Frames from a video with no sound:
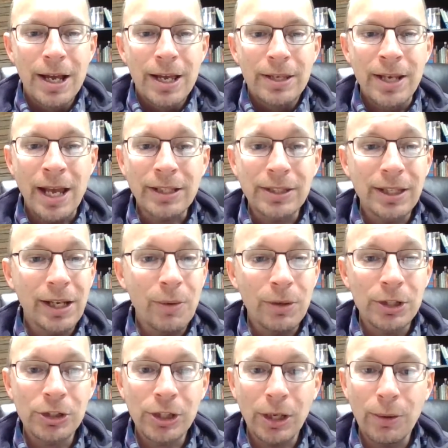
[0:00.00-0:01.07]
Next thing I want
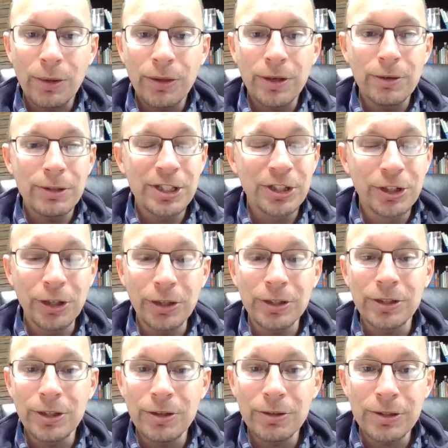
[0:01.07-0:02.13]
to share with you is good
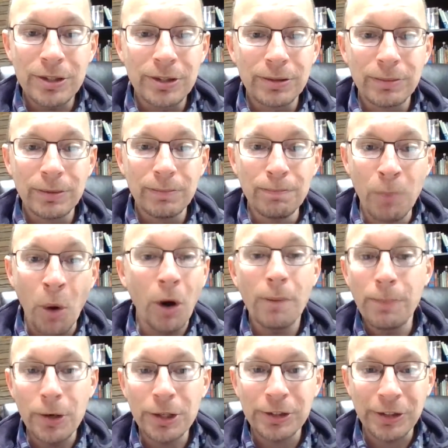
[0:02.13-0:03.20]
news. More
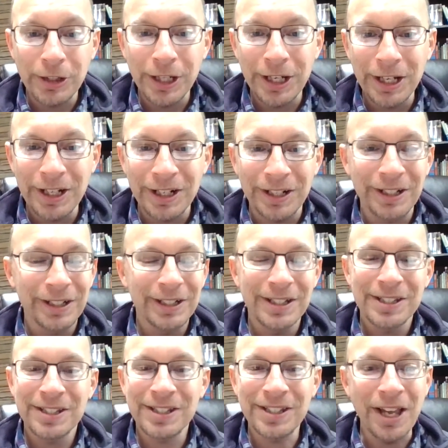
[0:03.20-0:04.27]
books are here.
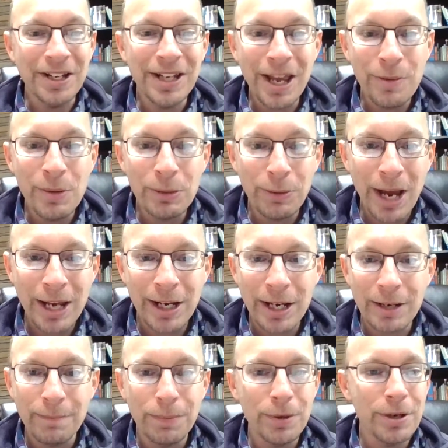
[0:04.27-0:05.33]
Sunday we ran out
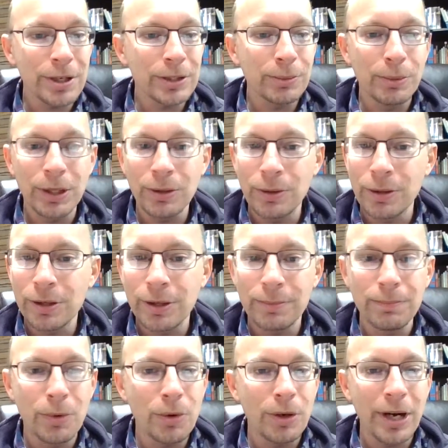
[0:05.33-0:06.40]
of books, we ordered
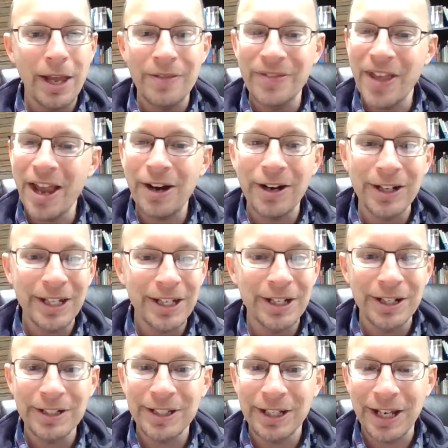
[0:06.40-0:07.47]
more, and they are
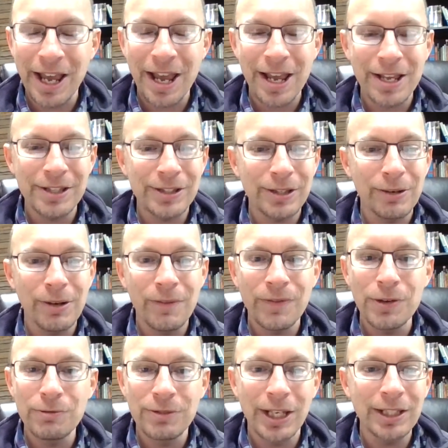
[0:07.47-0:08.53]
here today. So if
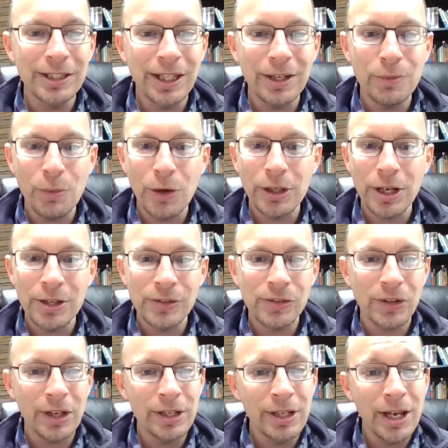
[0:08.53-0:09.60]
you didn't get one on
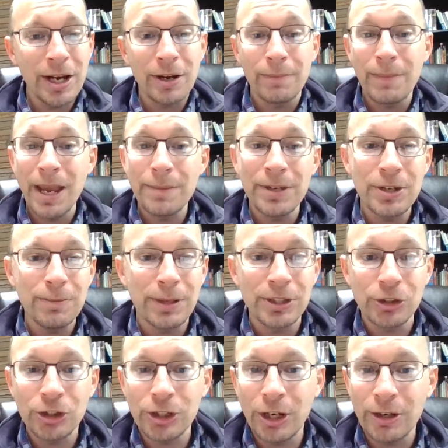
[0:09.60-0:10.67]
Sunday, or maybe you've been
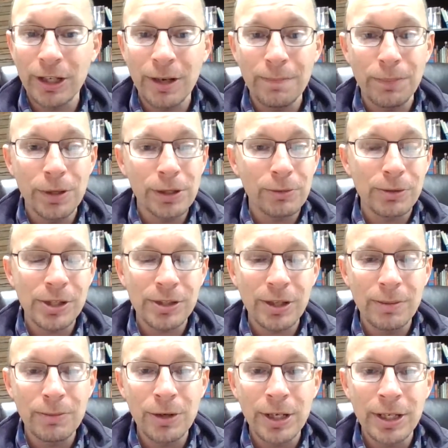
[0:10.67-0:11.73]
sharing a book with
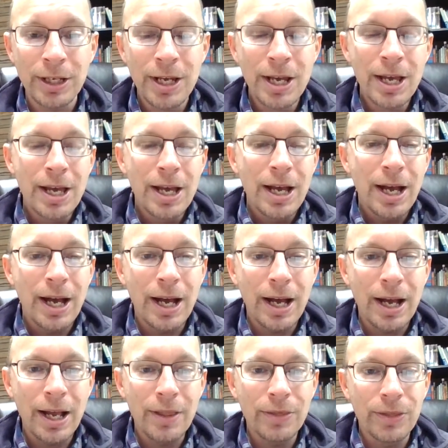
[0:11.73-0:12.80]
someone
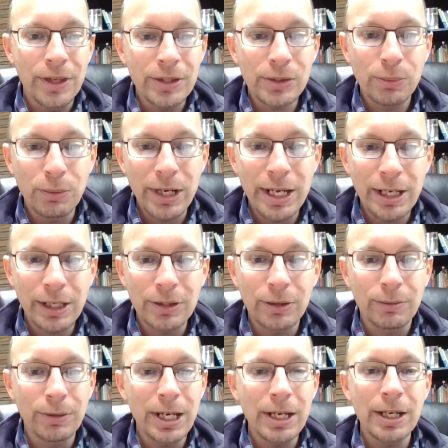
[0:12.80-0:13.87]
this week in the
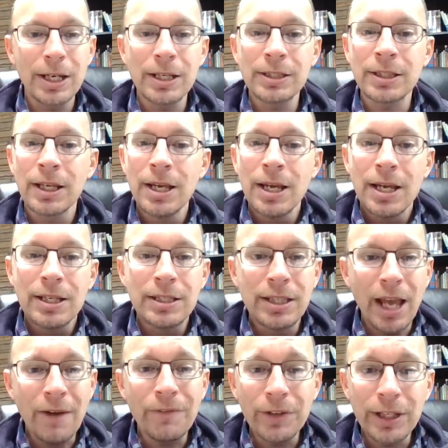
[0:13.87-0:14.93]
readings,
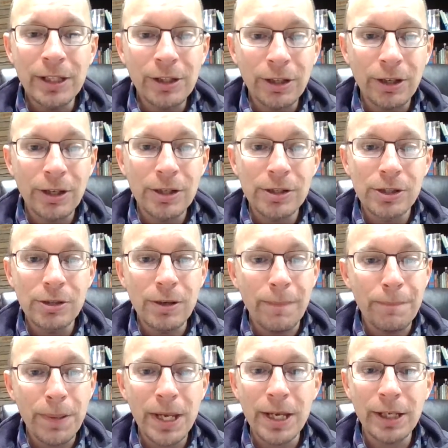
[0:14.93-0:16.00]
definitely encourage you to
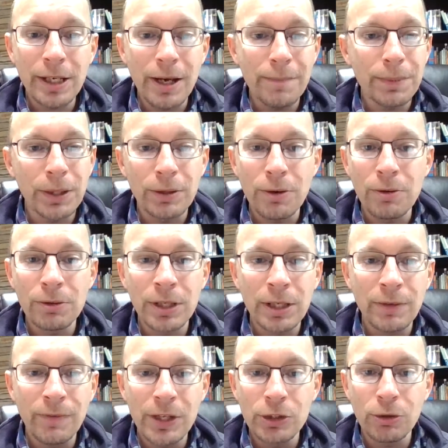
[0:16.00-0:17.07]
pick up your own
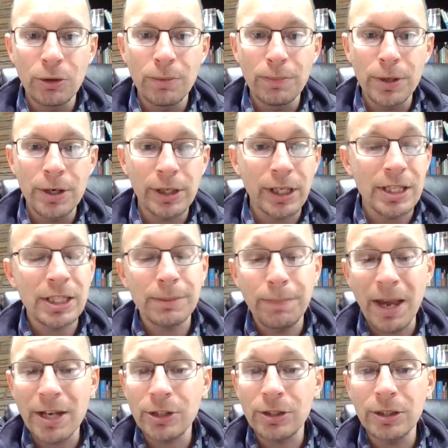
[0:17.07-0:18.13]
individual book,
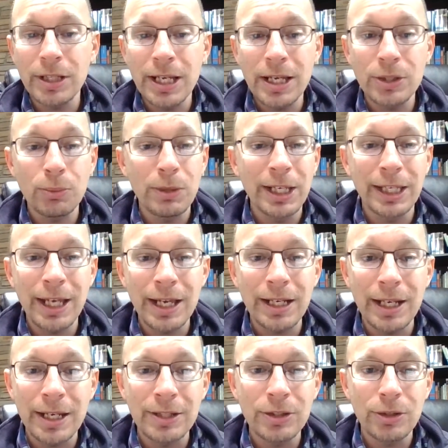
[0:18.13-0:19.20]
especially as we get
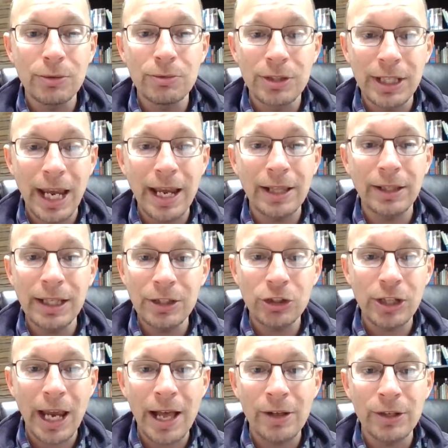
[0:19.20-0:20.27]
into daily
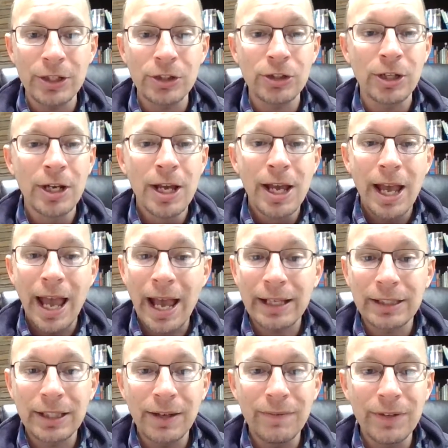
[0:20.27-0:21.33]
challenge
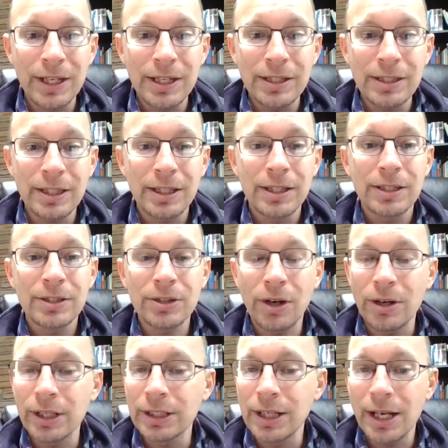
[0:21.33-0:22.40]
activities
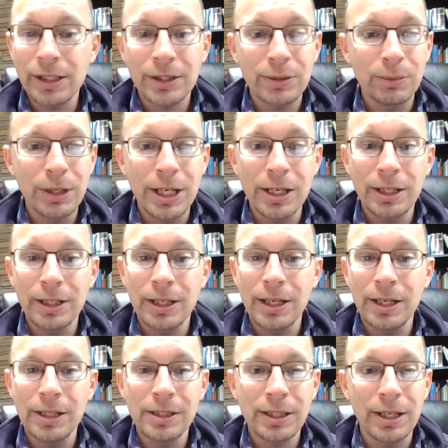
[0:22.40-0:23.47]
starting next week.
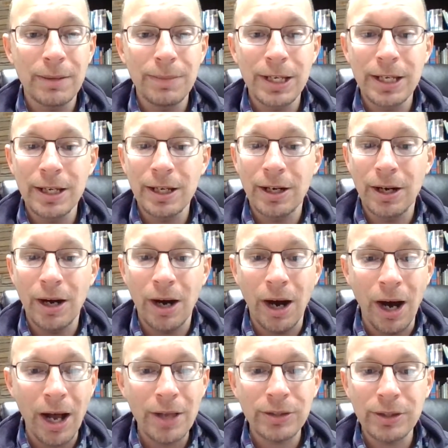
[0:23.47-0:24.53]
It is going to be
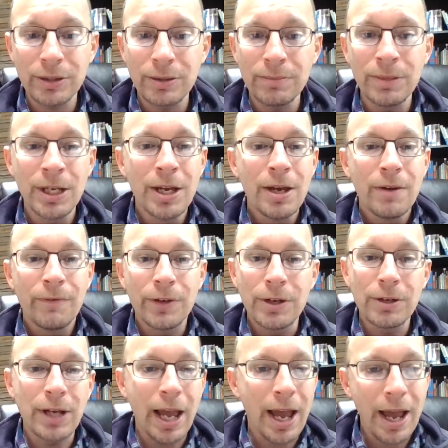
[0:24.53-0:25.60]
awesome for
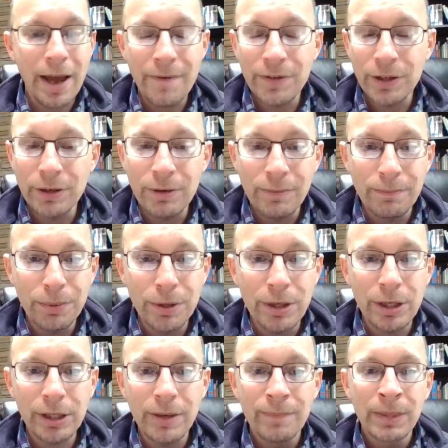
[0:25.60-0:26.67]
you to have your own
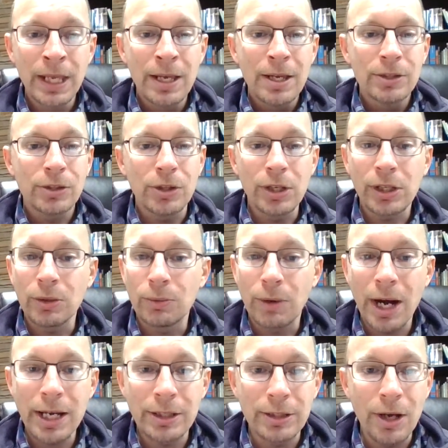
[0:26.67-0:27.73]
book so you can
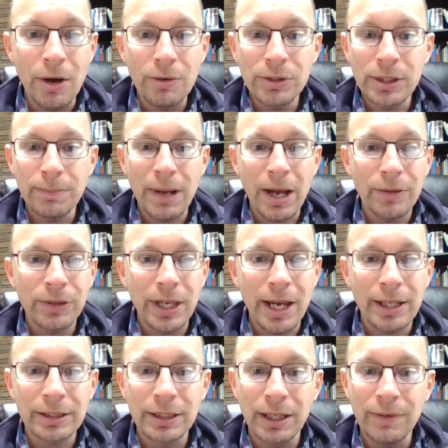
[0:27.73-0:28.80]
write notes about the
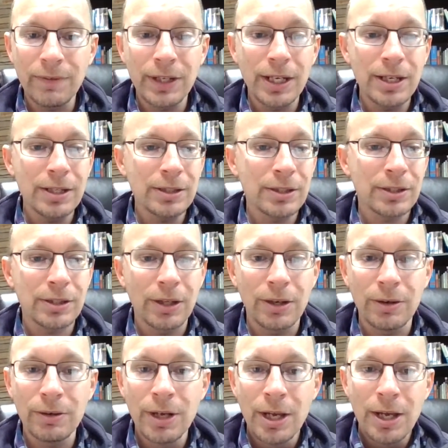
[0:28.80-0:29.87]
activities,
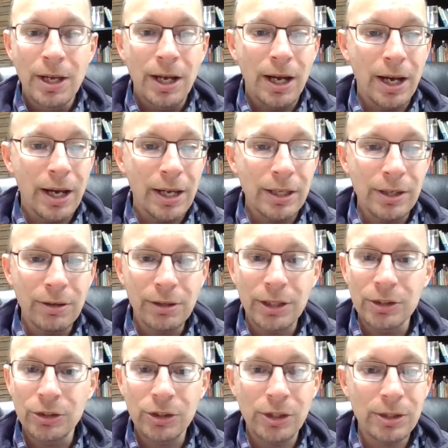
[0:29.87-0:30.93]
so you
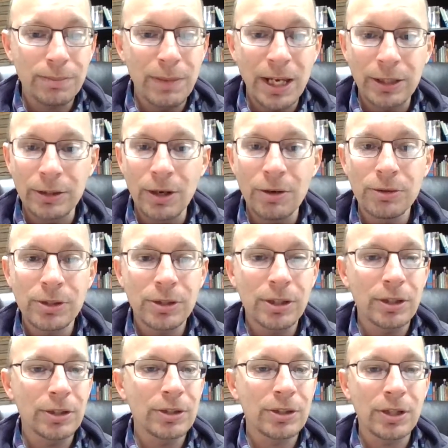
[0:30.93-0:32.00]
can just make notes to
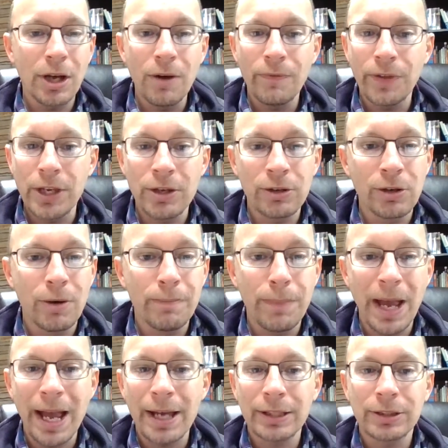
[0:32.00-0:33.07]
yourself that you can go
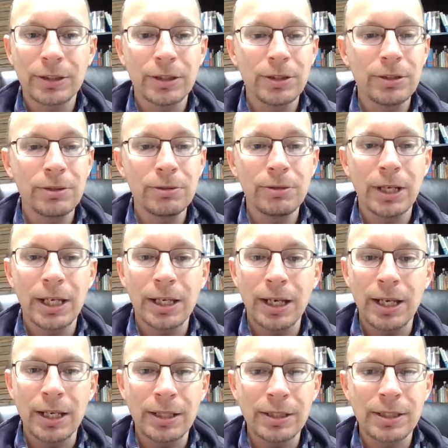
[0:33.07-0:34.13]
back to
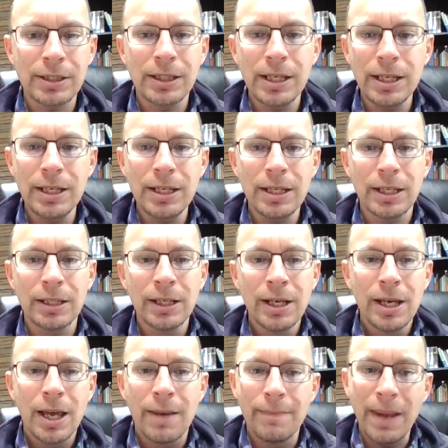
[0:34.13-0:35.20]
and see,
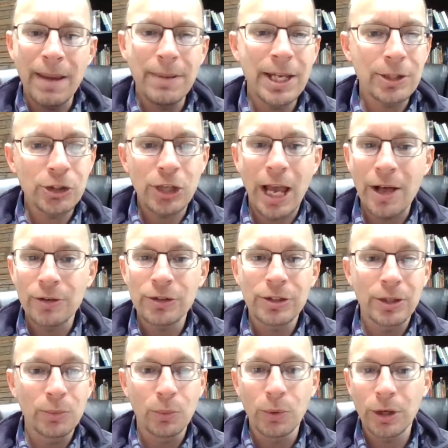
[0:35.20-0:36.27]
and maybe a challenge
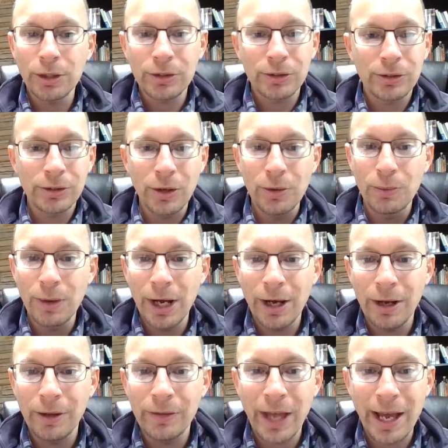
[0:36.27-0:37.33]
didn't work so
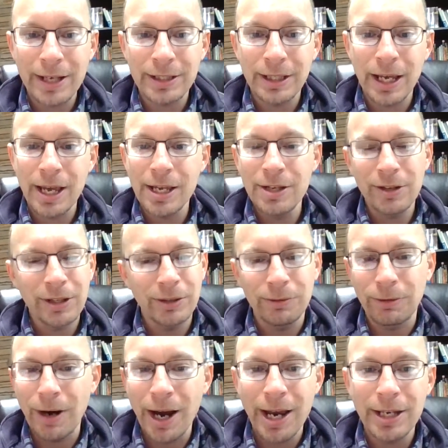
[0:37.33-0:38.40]
well that day. You can
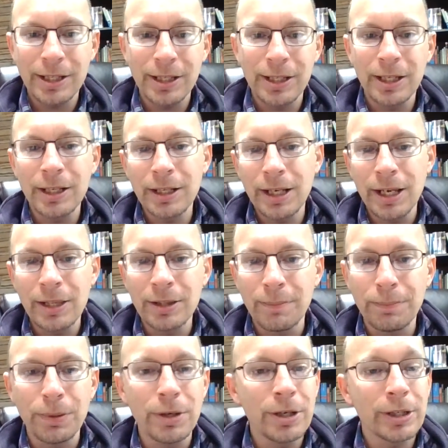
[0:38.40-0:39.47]
write in the
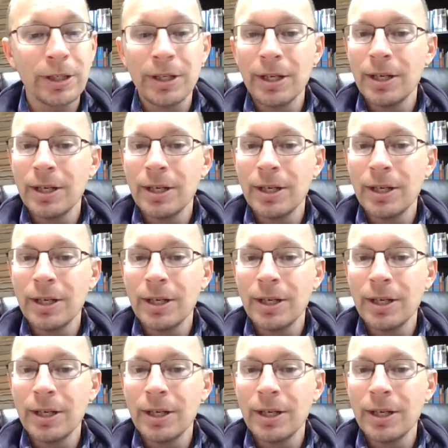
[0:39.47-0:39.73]
book